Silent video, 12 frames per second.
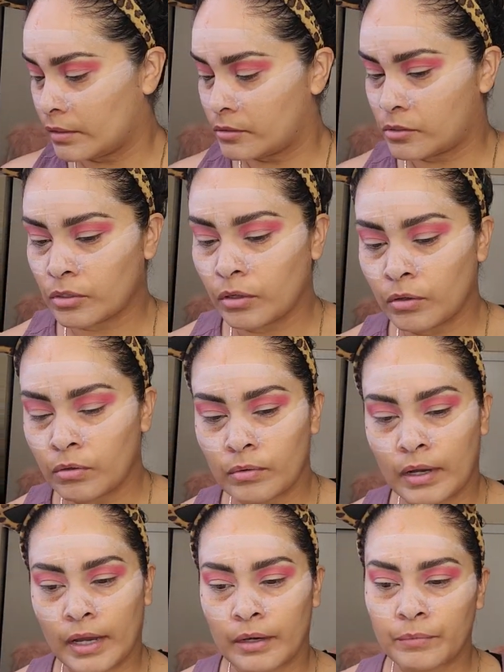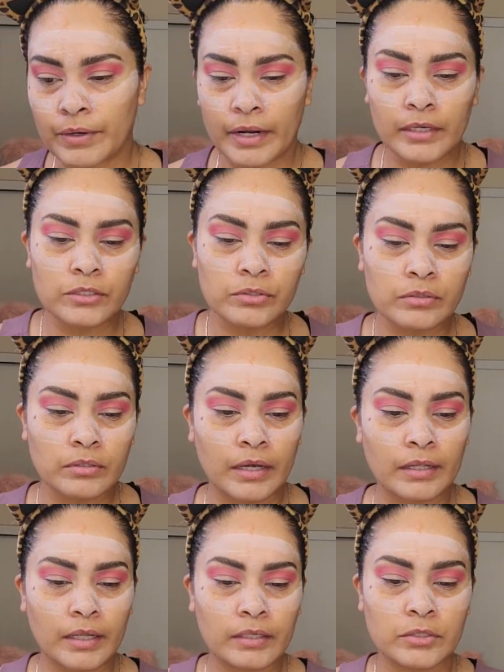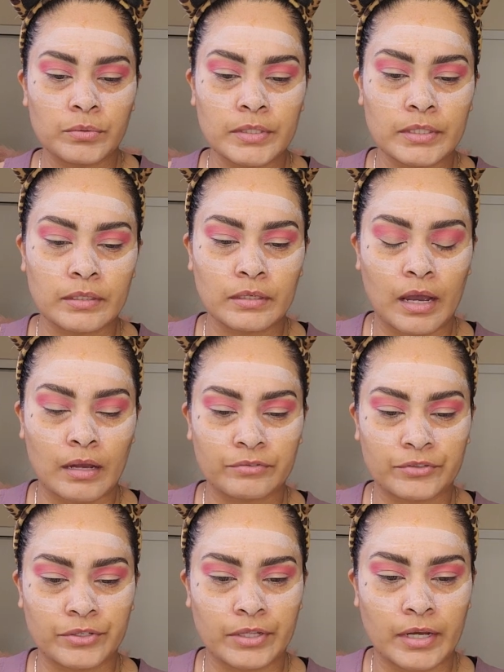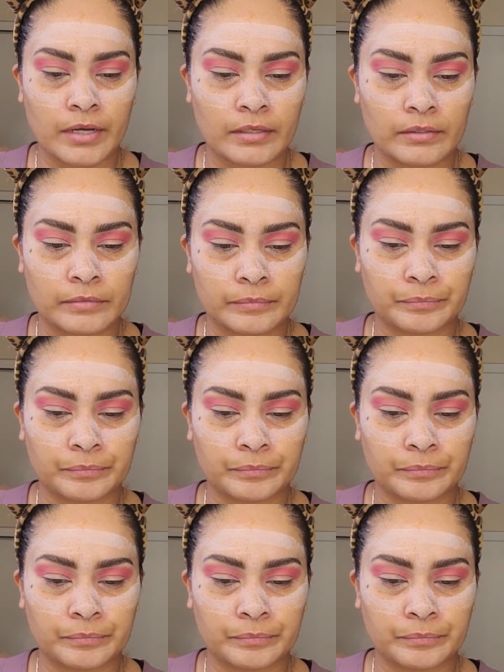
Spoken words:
So what I do, I like doing after that,